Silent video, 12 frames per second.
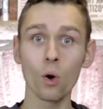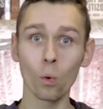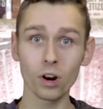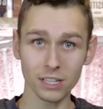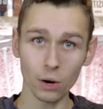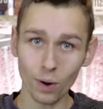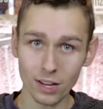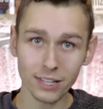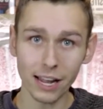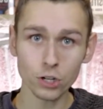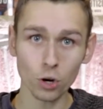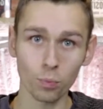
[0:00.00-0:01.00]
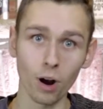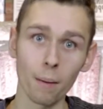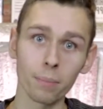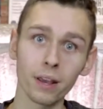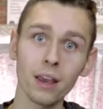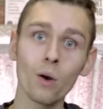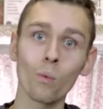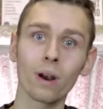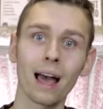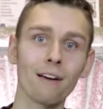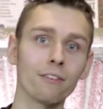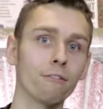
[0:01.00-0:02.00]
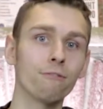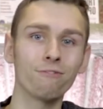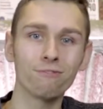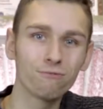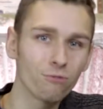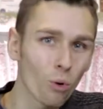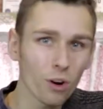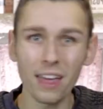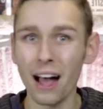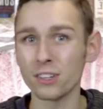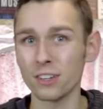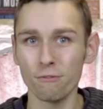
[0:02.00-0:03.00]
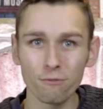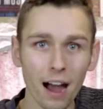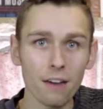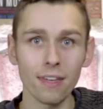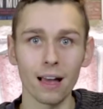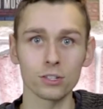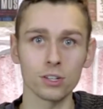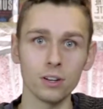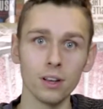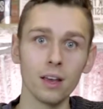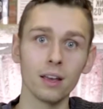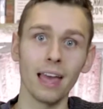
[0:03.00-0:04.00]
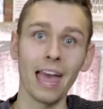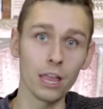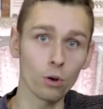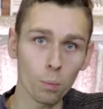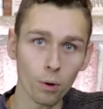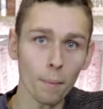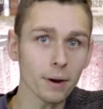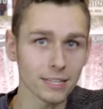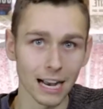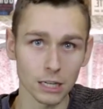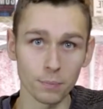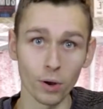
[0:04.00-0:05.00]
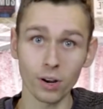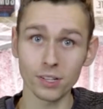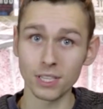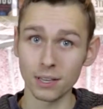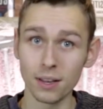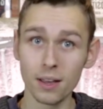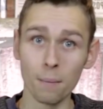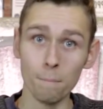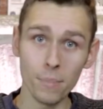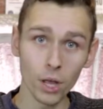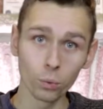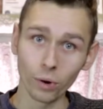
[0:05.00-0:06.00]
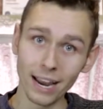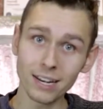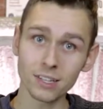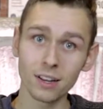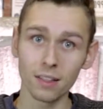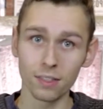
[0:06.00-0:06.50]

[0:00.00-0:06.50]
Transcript: whereas that residential property would have a 4,000, 5,000 annual property tax bill because the mill rate,